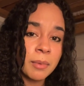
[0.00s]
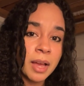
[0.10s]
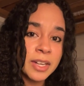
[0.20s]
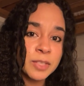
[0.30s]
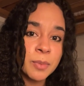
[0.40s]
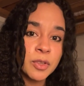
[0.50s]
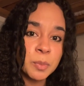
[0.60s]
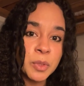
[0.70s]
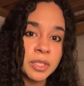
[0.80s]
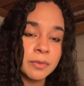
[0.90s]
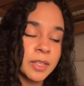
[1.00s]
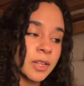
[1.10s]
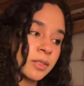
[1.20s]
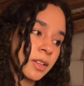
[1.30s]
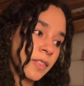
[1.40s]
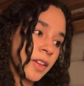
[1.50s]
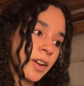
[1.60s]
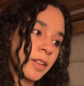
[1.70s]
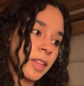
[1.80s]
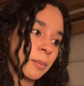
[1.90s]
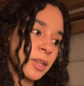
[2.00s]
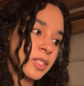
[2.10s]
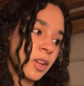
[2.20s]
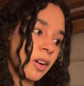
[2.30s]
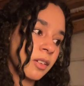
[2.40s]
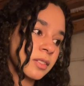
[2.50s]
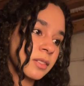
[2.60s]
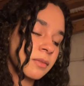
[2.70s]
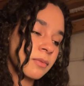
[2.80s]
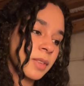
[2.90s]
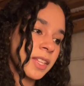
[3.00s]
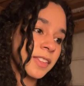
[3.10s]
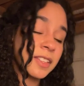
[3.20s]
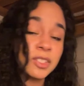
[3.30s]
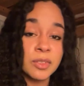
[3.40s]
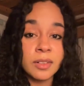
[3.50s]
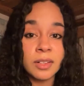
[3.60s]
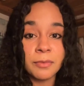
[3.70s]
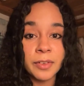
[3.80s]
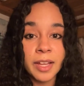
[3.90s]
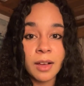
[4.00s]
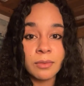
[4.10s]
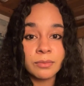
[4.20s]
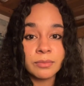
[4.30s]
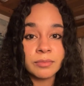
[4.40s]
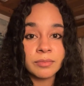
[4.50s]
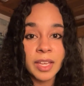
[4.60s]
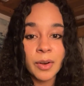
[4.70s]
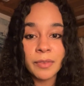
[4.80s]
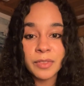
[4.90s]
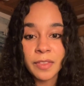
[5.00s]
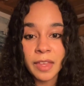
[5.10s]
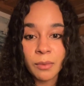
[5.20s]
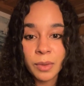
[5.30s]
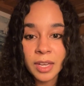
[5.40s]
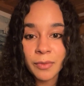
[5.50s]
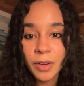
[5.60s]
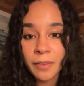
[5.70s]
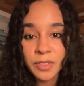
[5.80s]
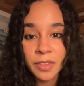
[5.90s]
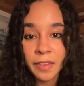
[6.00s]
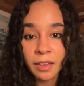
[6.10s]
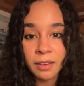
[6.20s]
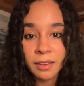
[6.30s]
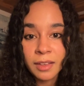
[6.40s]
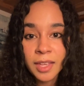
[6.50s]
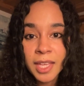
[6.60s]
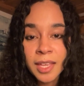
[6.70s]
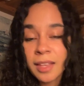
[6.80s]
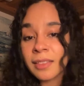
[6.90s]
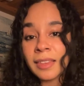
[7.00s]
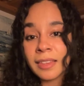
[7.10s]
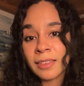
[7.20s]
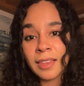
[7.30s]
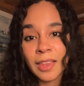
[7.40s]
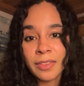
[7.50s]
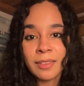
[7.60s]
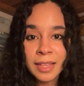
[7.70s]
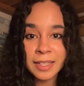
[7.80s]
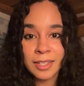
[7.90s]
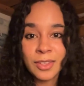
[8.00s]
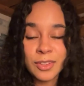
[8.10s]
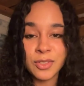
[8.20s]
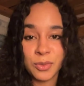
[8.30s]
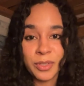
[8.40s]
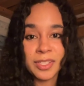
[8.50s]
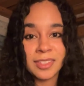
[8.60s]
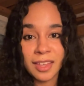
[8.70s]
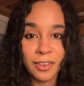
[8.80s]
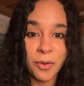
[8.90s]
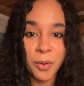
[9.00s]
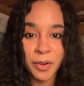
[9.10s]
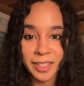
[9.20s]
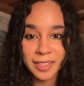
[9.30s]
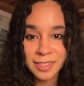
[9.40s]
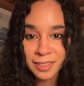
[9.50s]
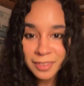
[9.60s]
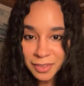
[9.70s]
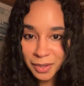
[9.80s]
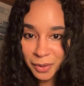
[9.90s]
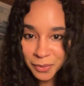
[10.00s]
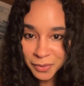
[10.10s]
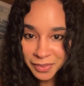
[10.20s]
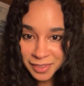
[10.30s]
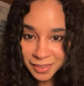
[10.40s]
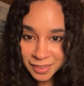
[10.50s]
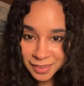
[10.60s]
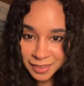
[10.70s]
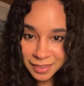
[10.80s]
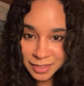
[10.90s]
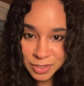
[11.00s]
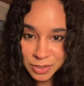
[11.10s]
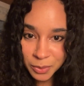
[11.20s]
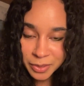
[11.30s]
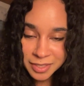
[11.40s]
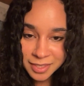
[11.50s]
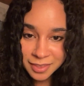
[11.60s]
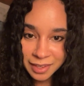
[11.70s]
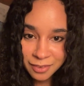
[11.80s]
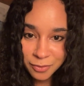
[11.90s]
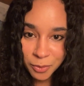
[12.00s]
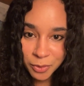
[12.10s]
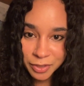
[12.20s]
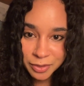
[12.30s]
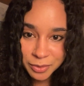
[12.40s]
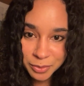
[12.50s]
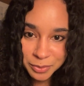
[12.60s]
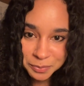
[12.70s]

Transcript: I just post music videos on there and like my songs. I think that's good enough for now. I don't have to think. We never have to think. Let the source think for us, you know? Let source think for you.